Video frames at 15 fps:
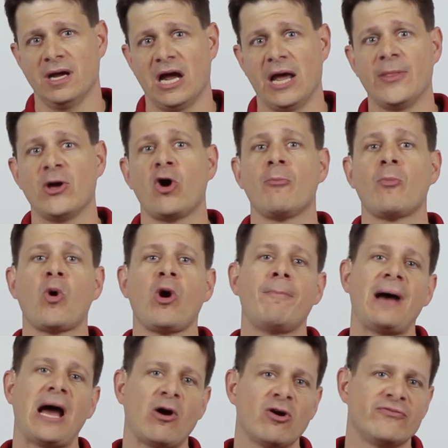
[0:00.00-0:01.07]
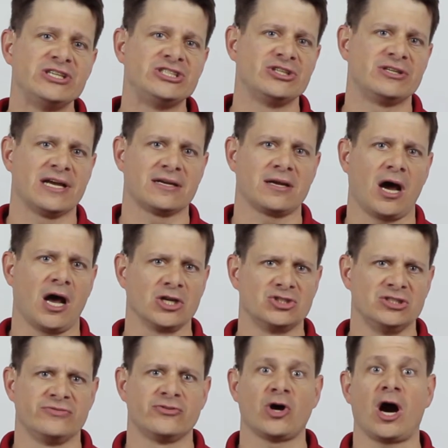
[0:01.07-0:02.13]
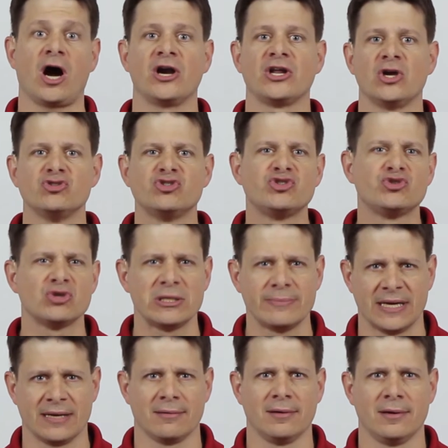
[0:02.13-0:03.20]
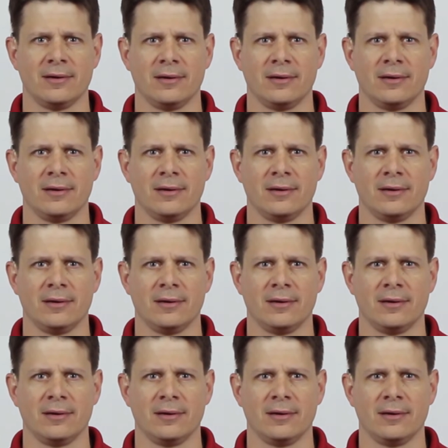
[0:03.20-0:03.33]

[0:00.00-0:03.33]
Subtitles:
And there are more power-efficient technologies for audio streaming,